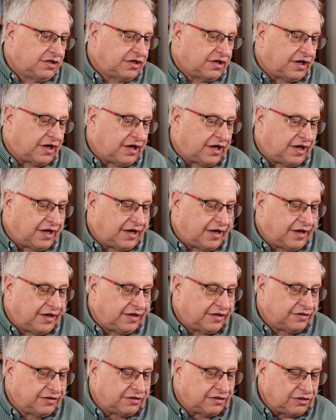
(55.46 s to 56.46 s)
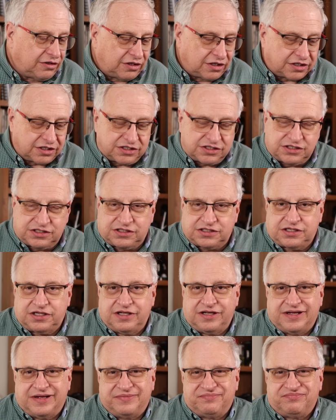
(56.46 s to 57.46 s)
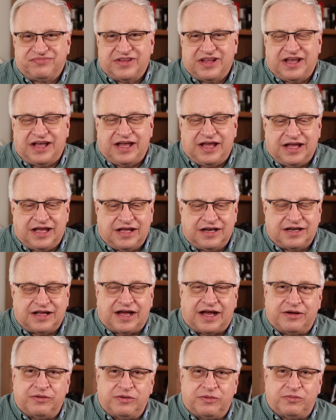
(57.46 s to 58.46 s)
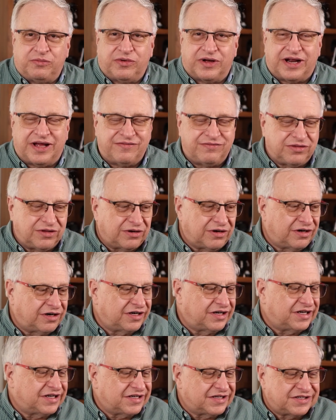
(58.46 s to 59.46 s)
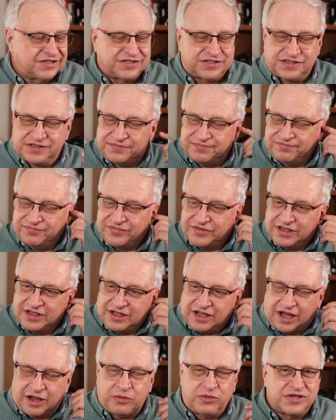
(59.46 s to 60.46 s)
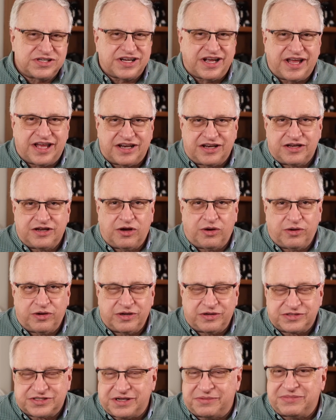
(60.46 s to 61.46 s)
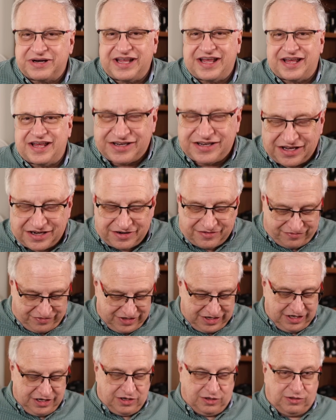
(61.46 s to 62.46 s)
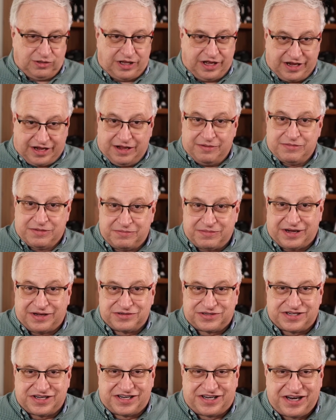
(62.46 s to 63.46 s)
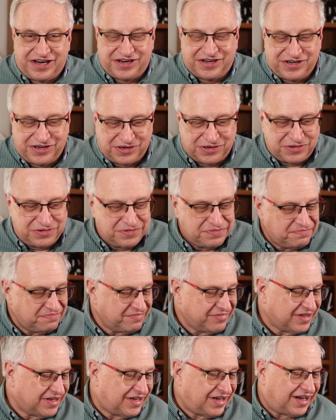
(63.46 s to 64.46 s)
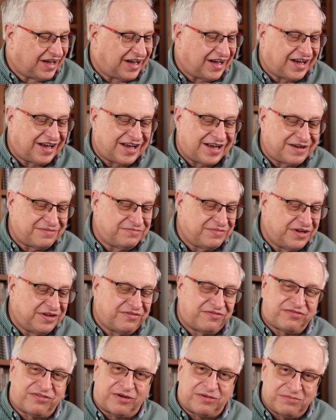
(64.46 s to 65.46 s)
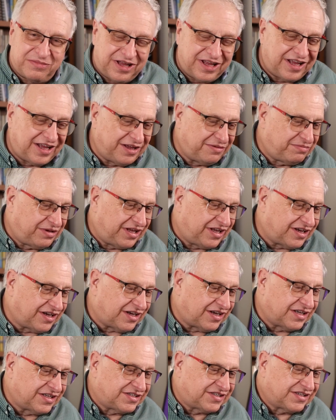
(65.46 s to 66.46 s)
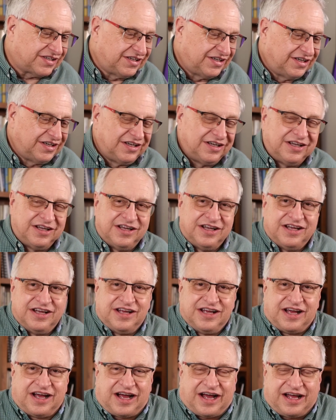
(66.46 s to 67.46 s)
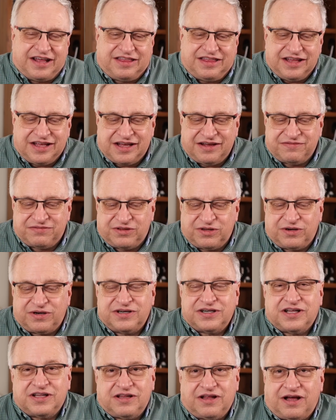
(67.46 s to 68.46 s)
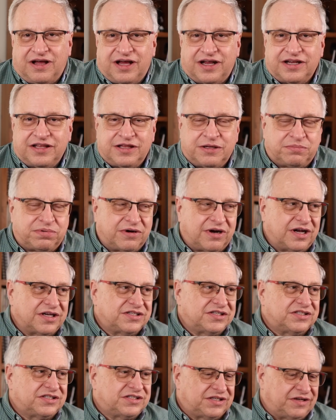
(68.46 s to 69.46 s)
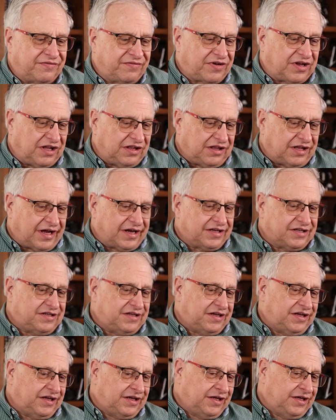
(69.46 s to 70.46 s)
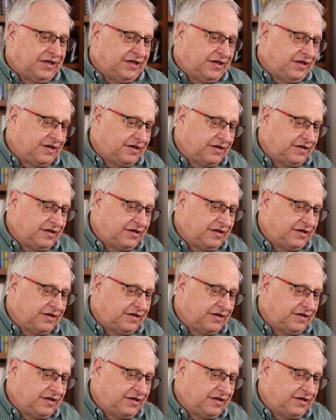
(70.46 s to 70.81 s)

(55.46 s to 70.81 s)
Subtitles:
looks, and what I've learned is I wish I had known, if somebody done a video like I'm about to do for me, because I think I've learned a lot in the process of collecting,